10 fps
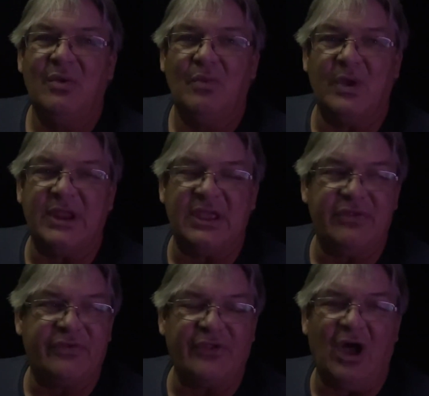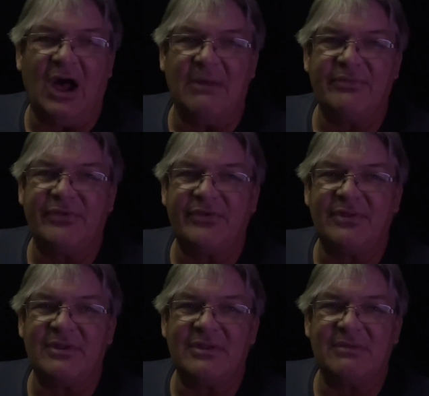when he stops,
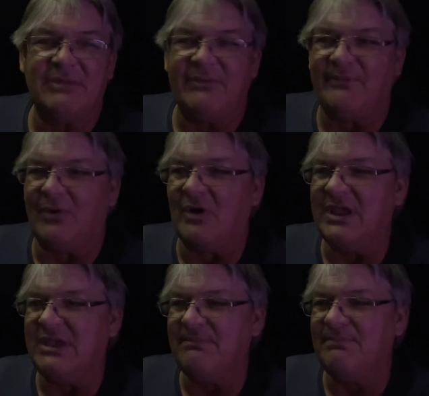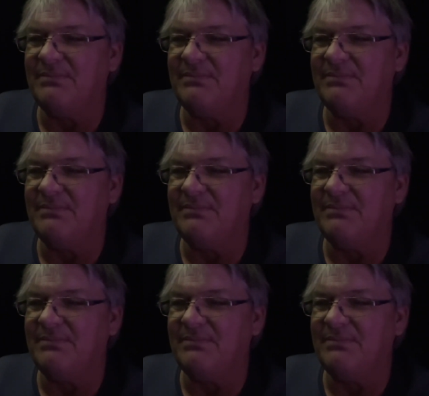before he